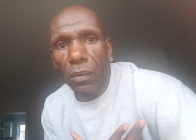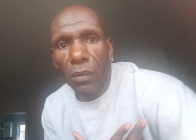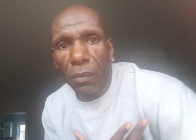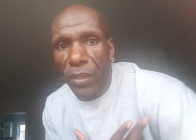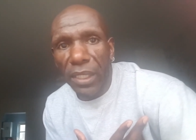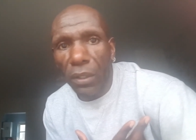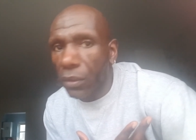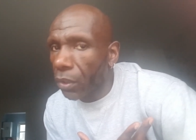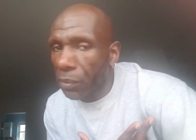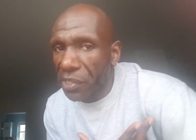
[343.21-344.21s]
We
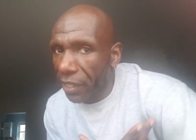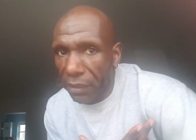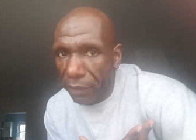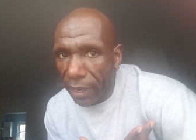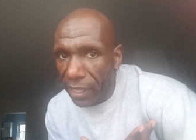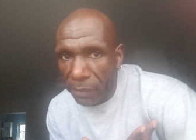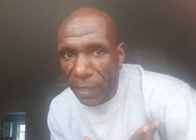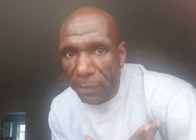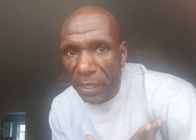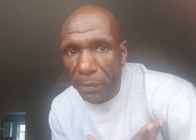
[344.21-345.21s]
don't always get it right as
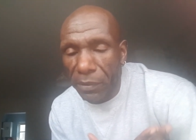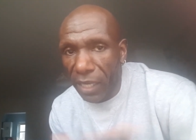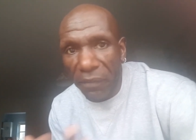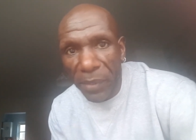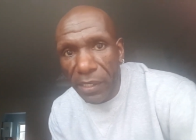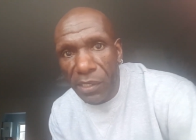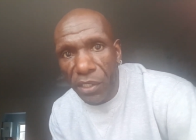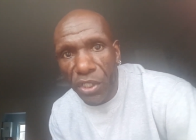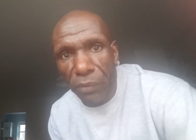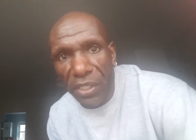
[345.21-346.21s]
black people. I've been in
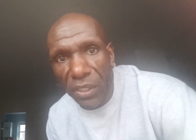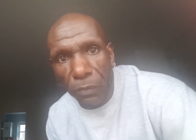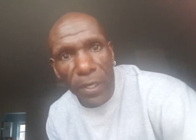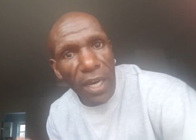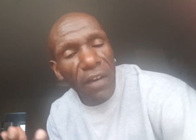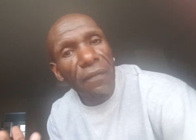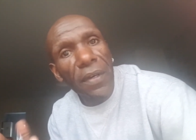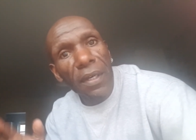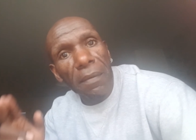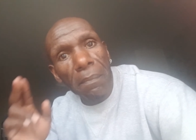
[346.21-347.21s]
situations where I've
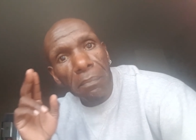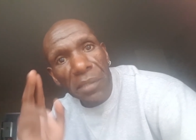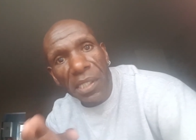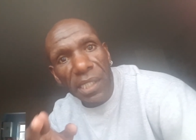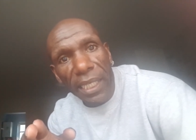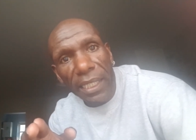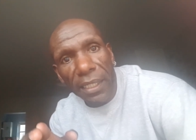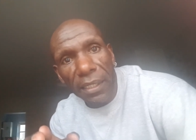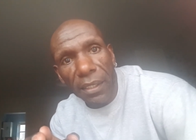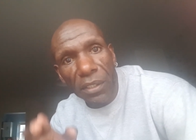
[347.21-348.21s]

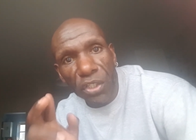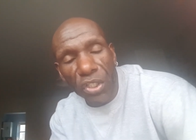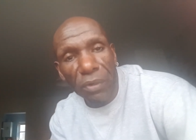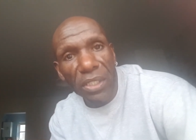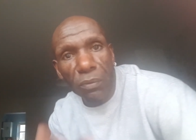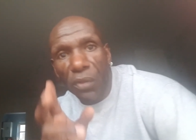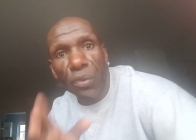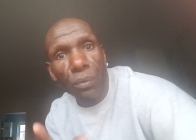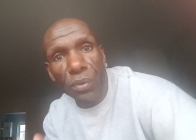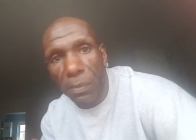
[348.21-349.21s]
mistaken situation what I
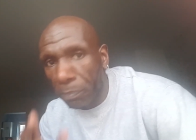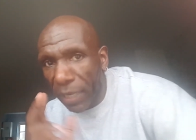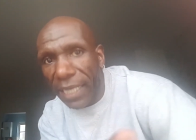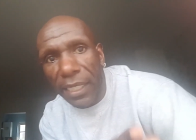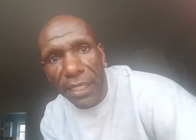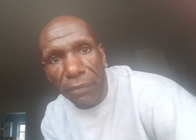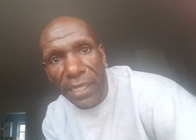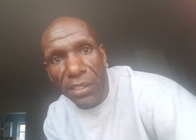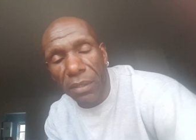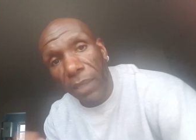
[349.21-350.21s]
thought was blatantly
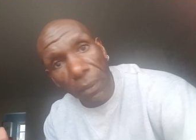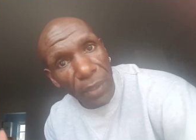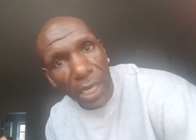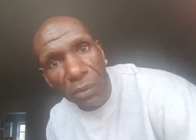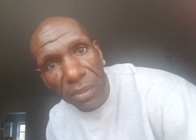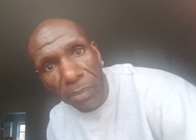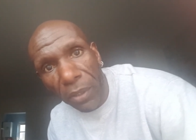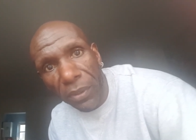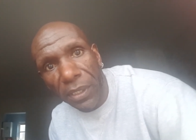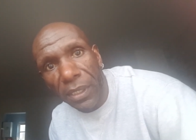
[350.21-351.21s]
racism. Like when I was in
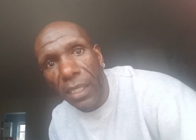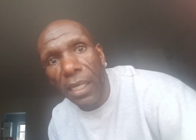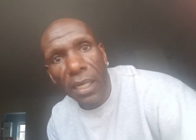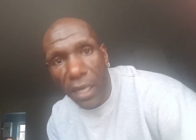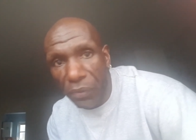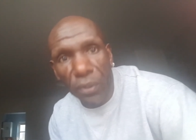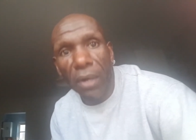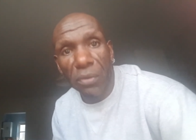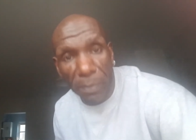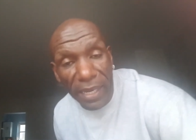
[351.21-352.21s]
Poland, I thought
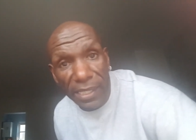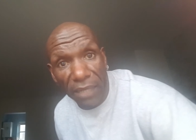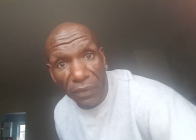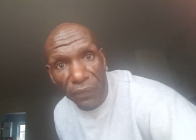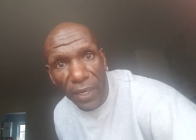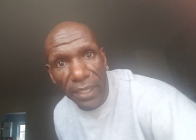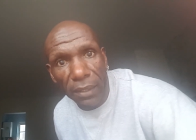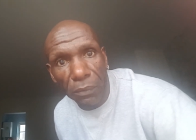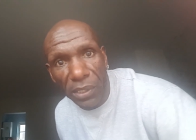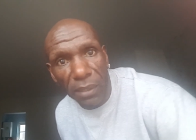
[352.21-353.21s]
I was about to have a fight
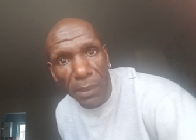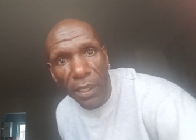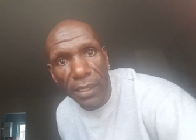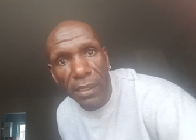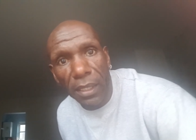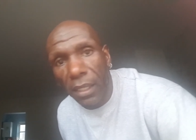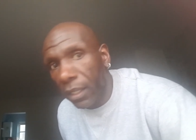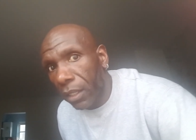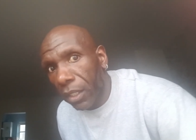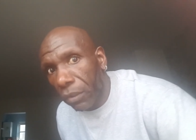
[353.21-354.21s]
with some guys.
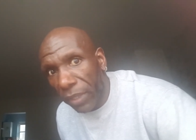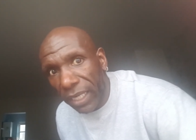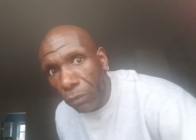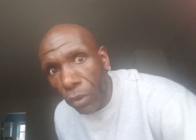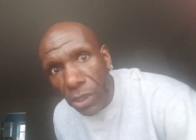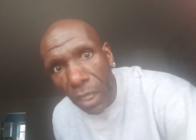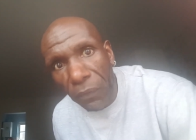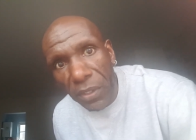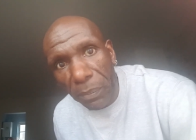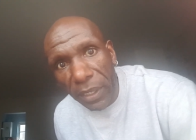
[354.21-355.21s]
When they walked
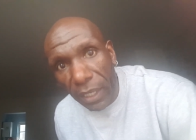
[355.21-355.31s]
over to me,